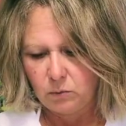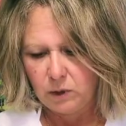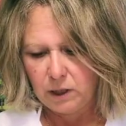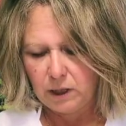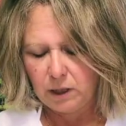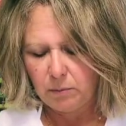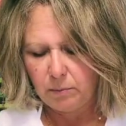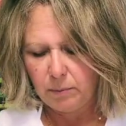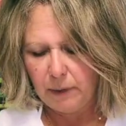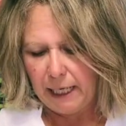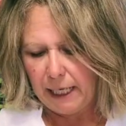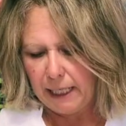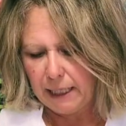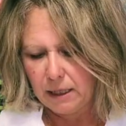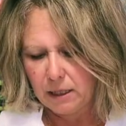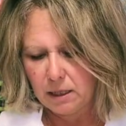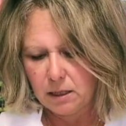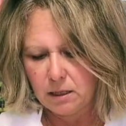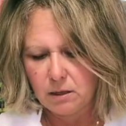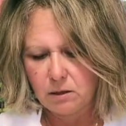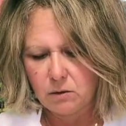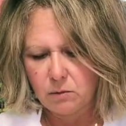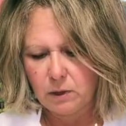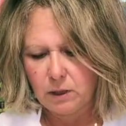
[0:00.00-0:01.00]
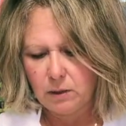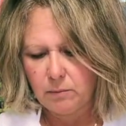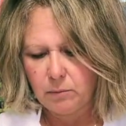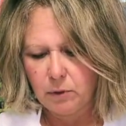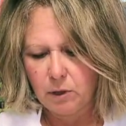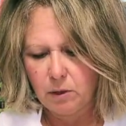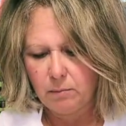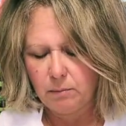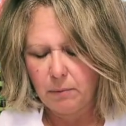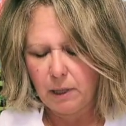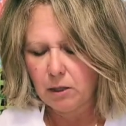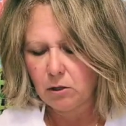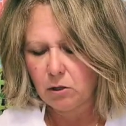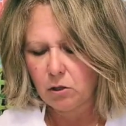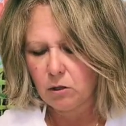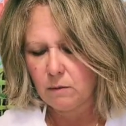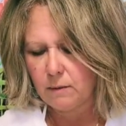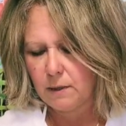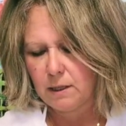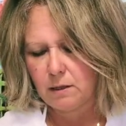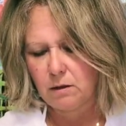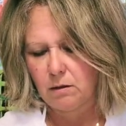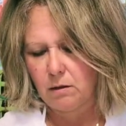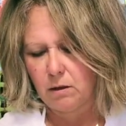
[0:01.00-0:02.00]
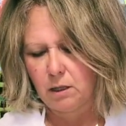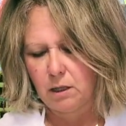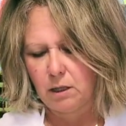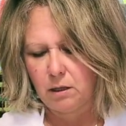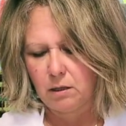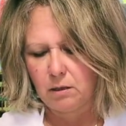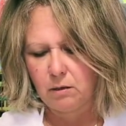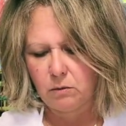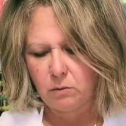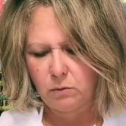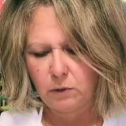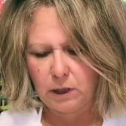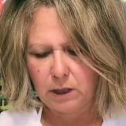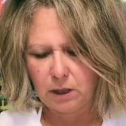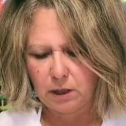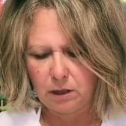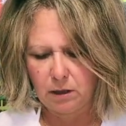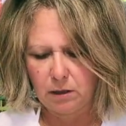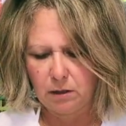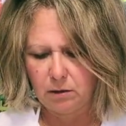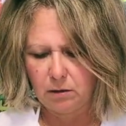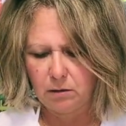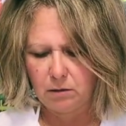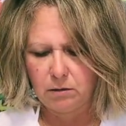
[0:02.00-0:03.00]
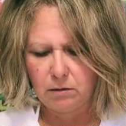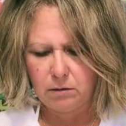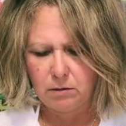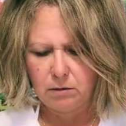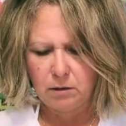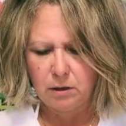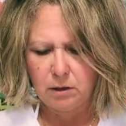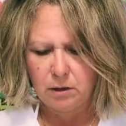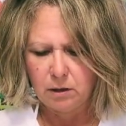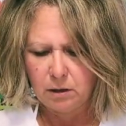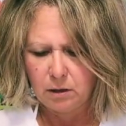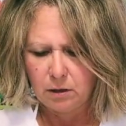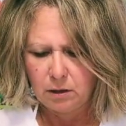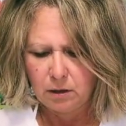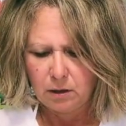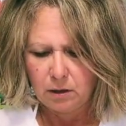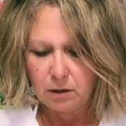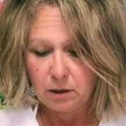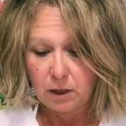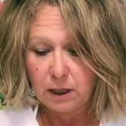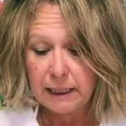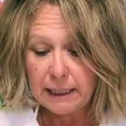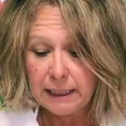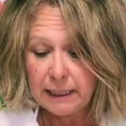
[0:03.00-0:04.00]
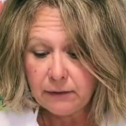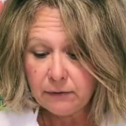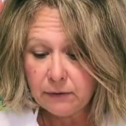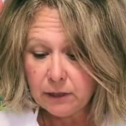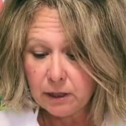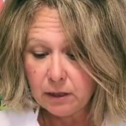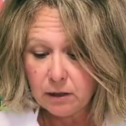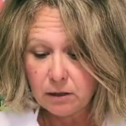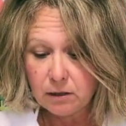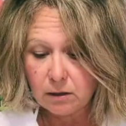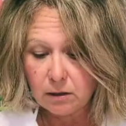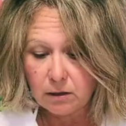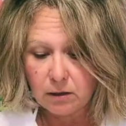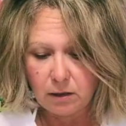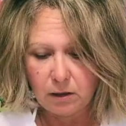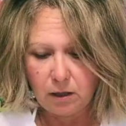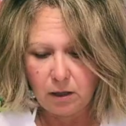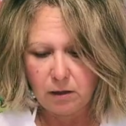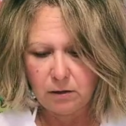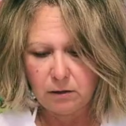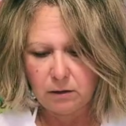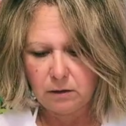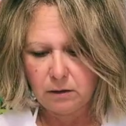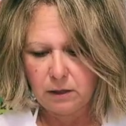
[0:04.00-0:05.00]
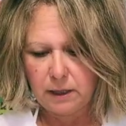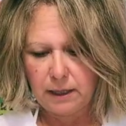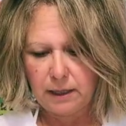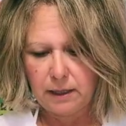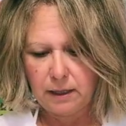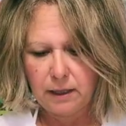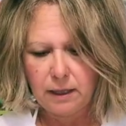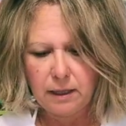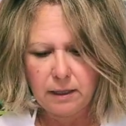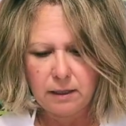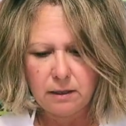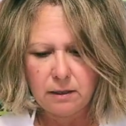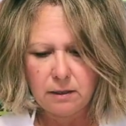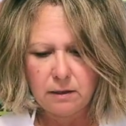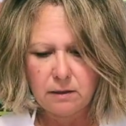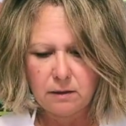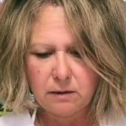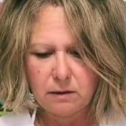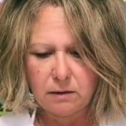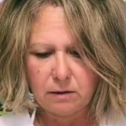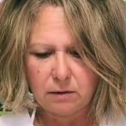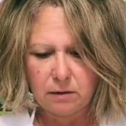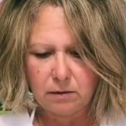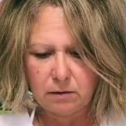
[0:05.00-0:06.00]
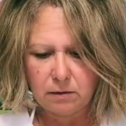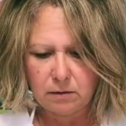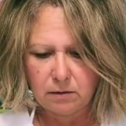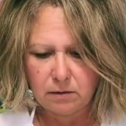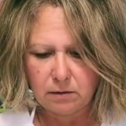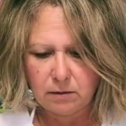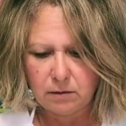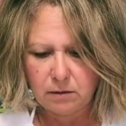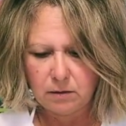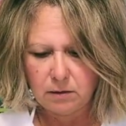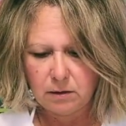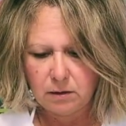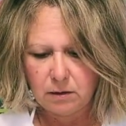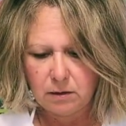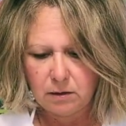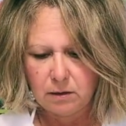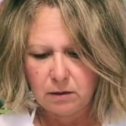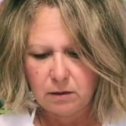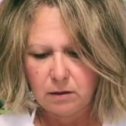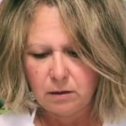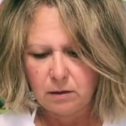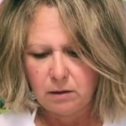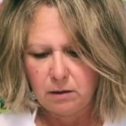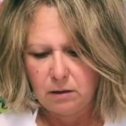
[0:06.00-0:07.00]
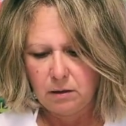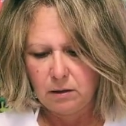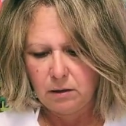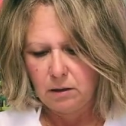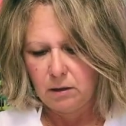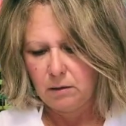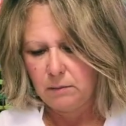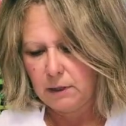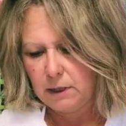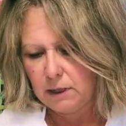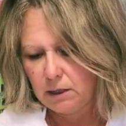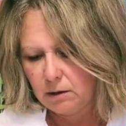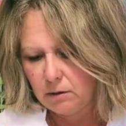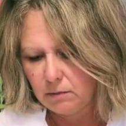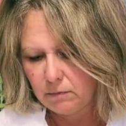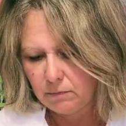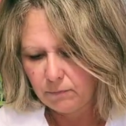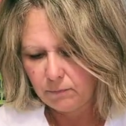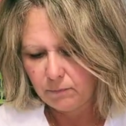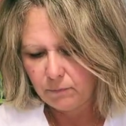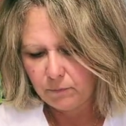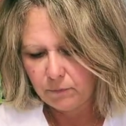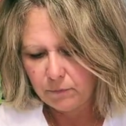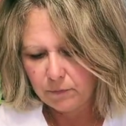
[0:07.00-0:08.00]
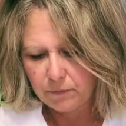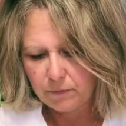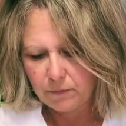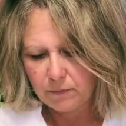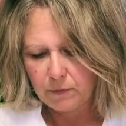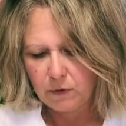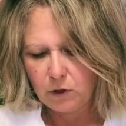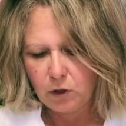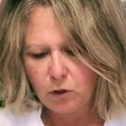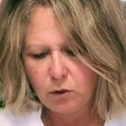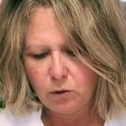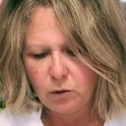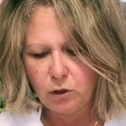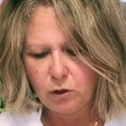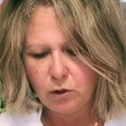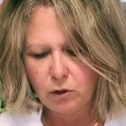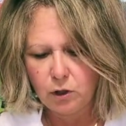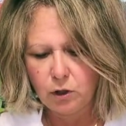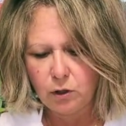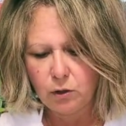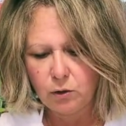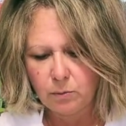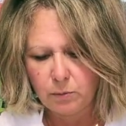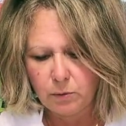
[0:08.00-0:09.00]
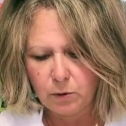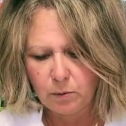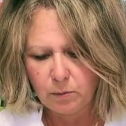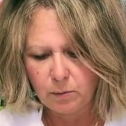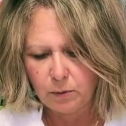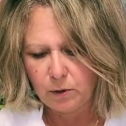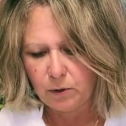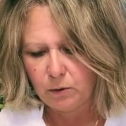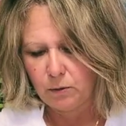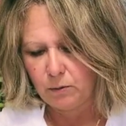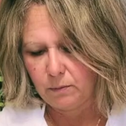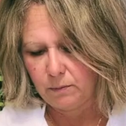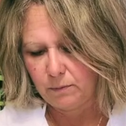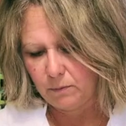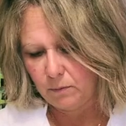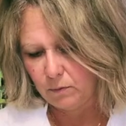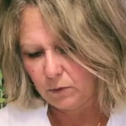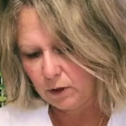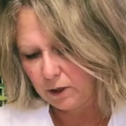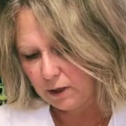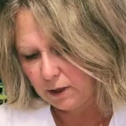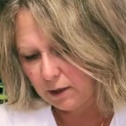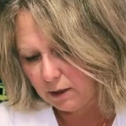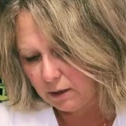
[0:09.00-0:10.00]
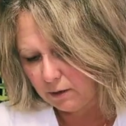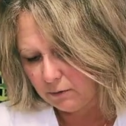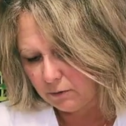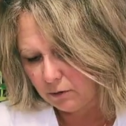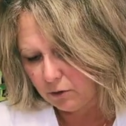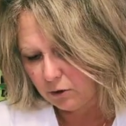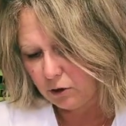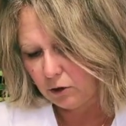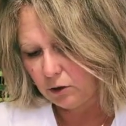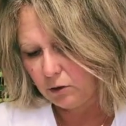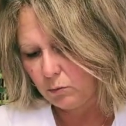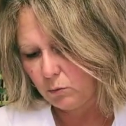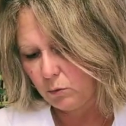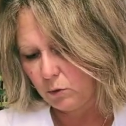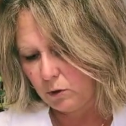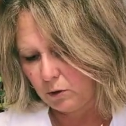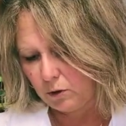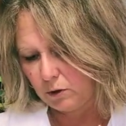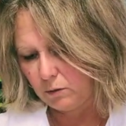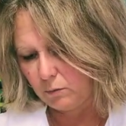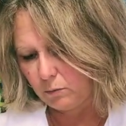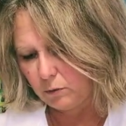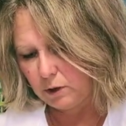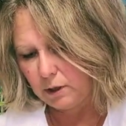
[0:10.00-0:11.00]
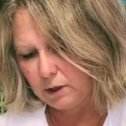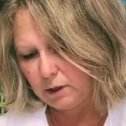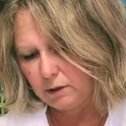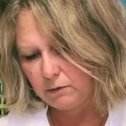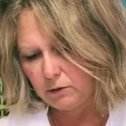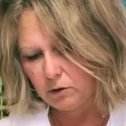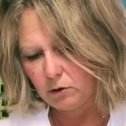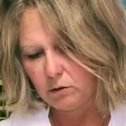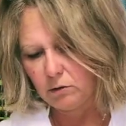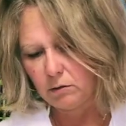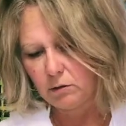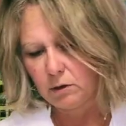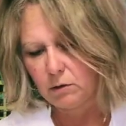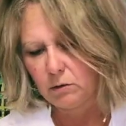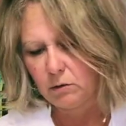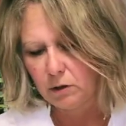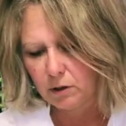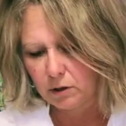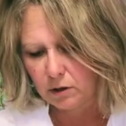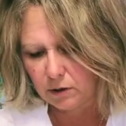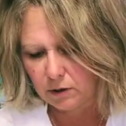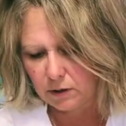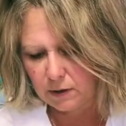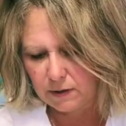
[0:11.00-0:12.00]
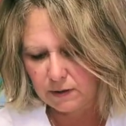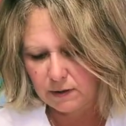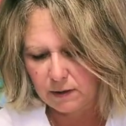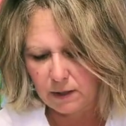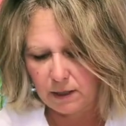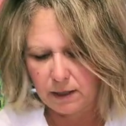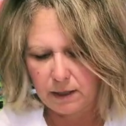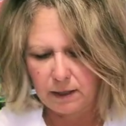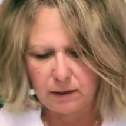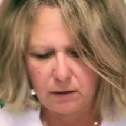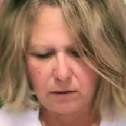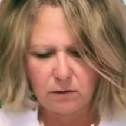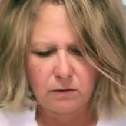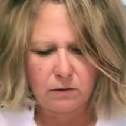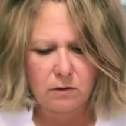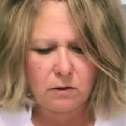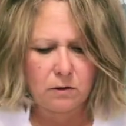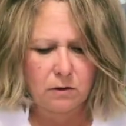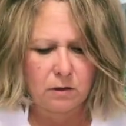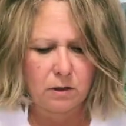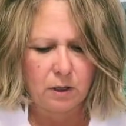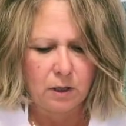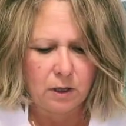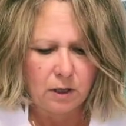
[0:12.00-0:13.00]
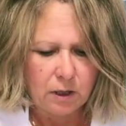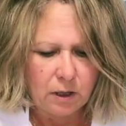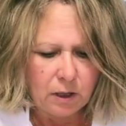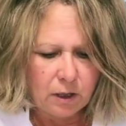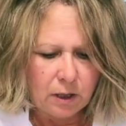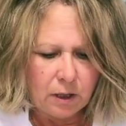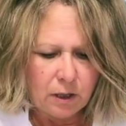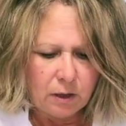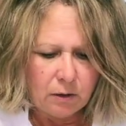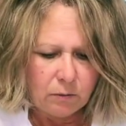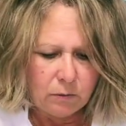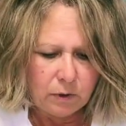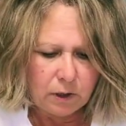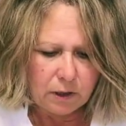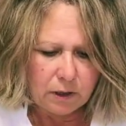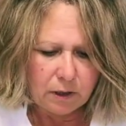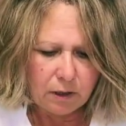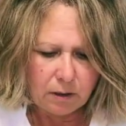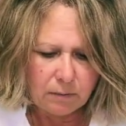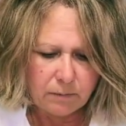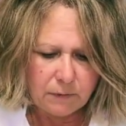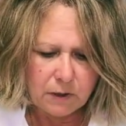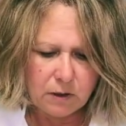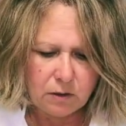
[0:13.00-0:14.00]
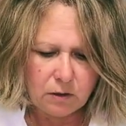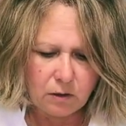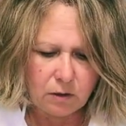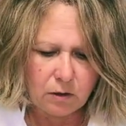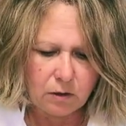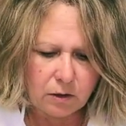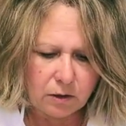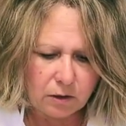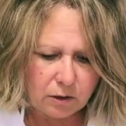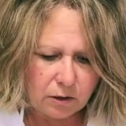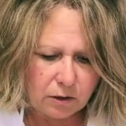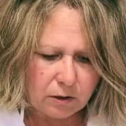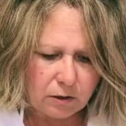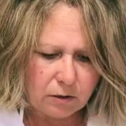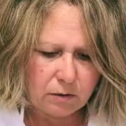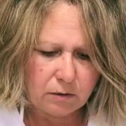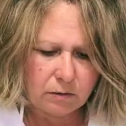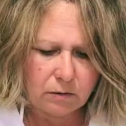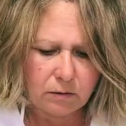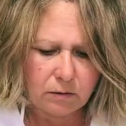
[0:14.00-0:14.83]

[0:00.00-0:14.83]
We can paint it, we can put embellishments on it, we can leave it the color that it is. I mean, you do you, boo-boo, whatever you want, whatever your little heart desires when it comes to art.